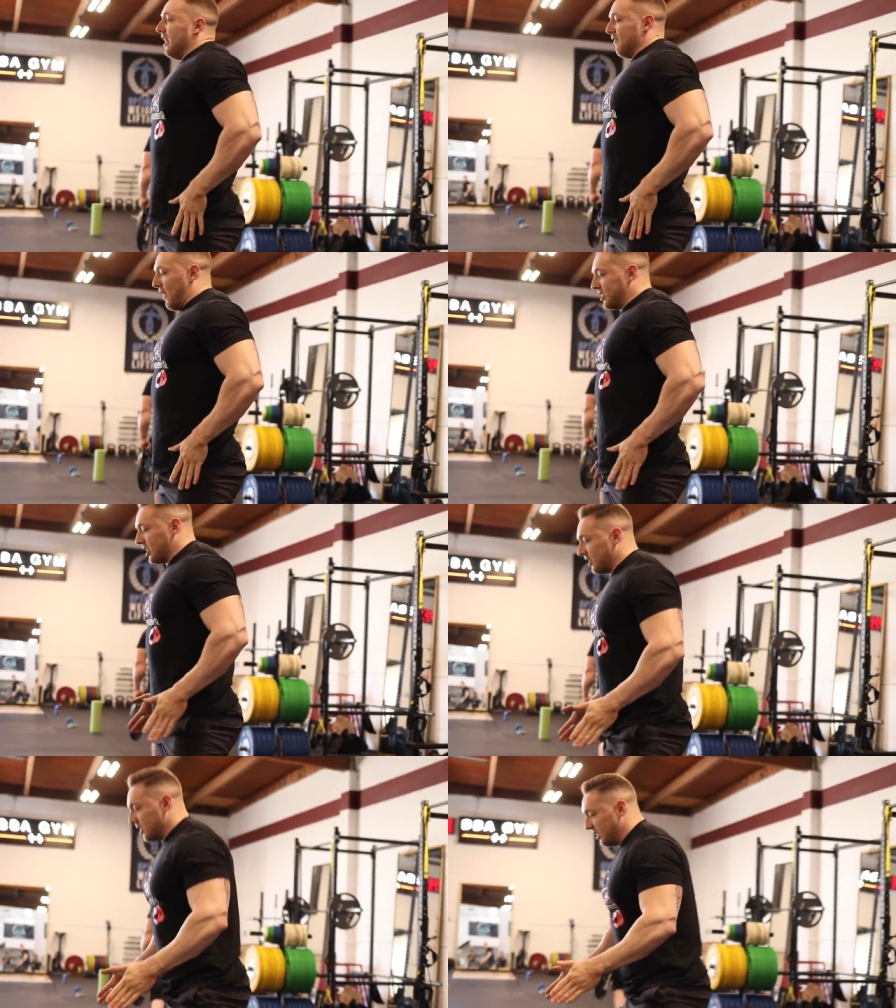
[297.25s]
If I
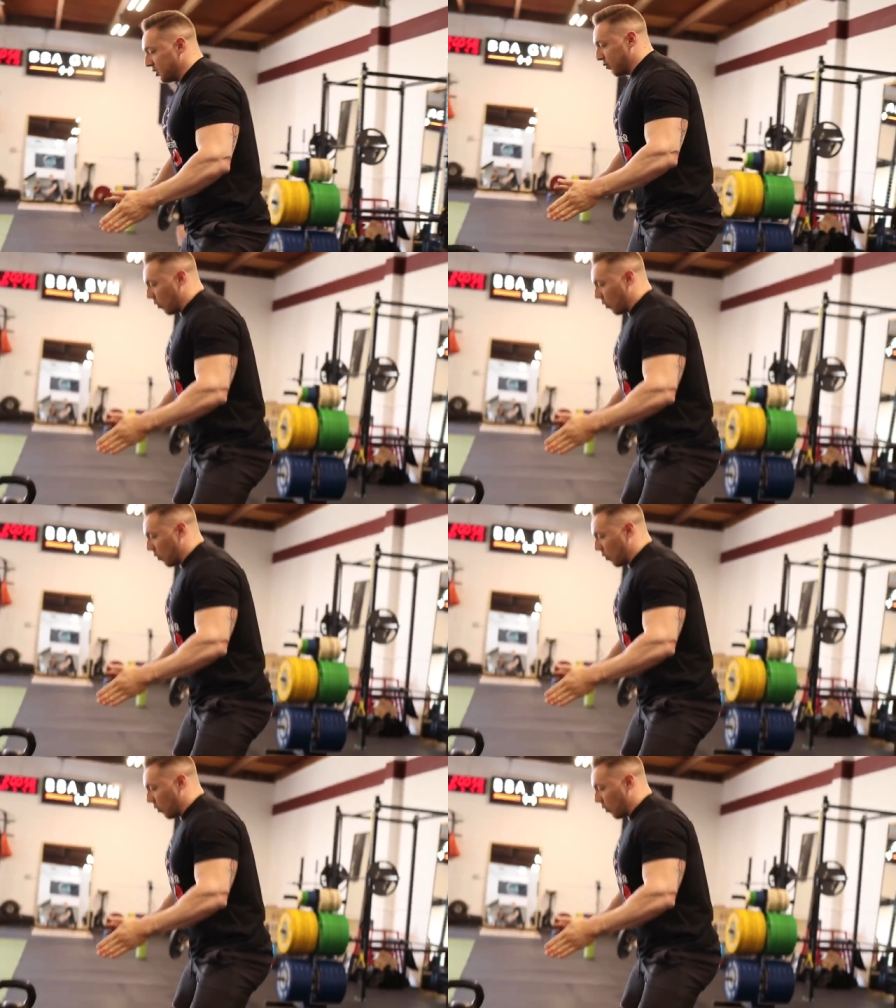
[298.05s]
send the knees